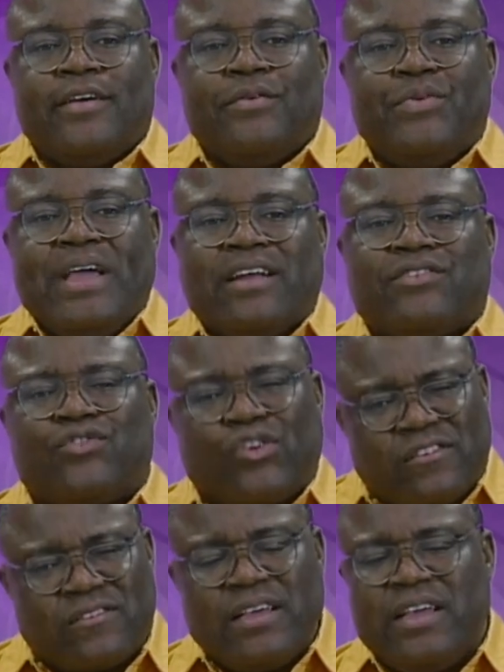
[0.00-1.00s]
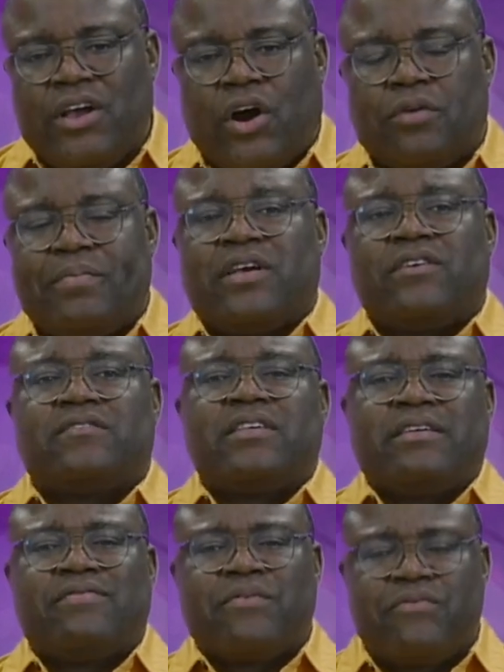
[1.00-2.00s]
we are trusting God, because the
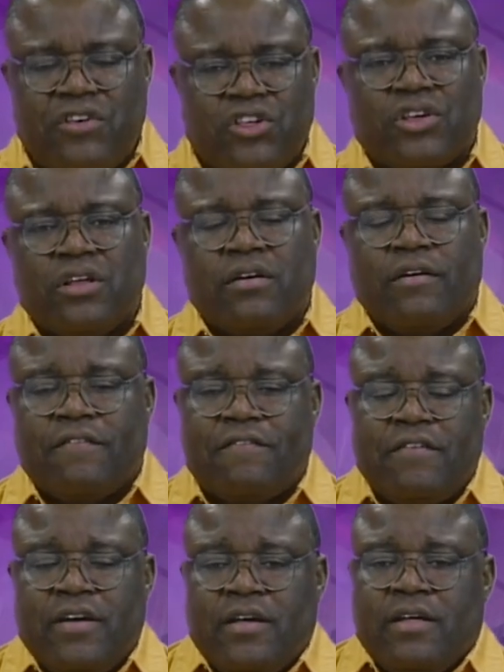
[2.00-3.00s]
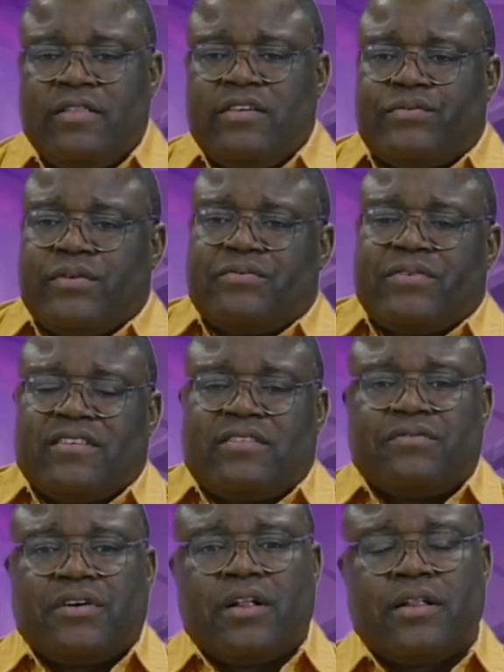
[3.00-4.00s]
vision of this film
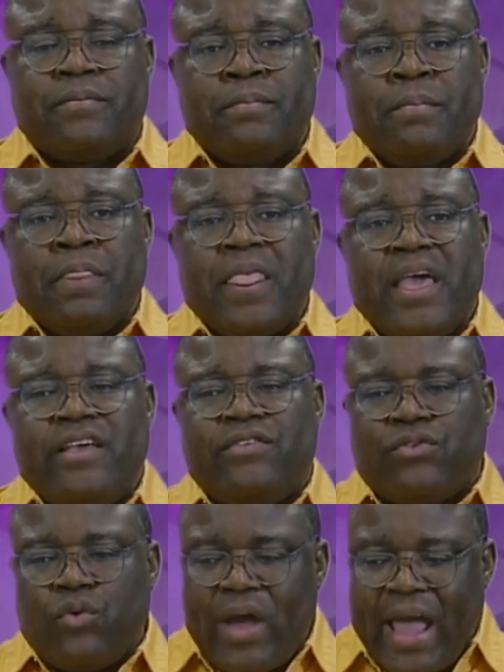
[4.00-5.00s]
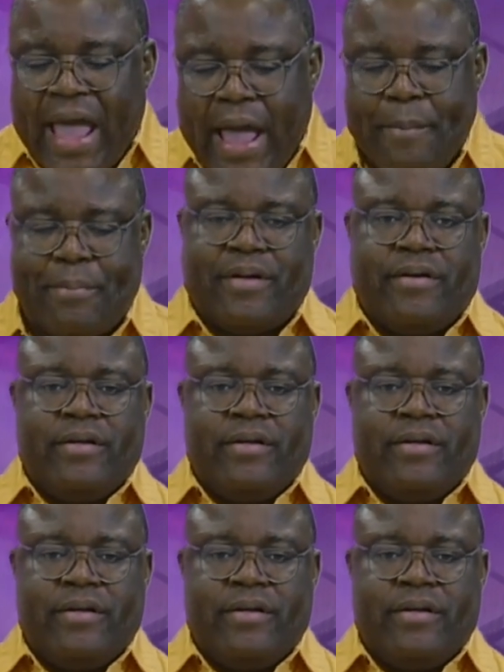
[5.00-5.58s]
festival is to help,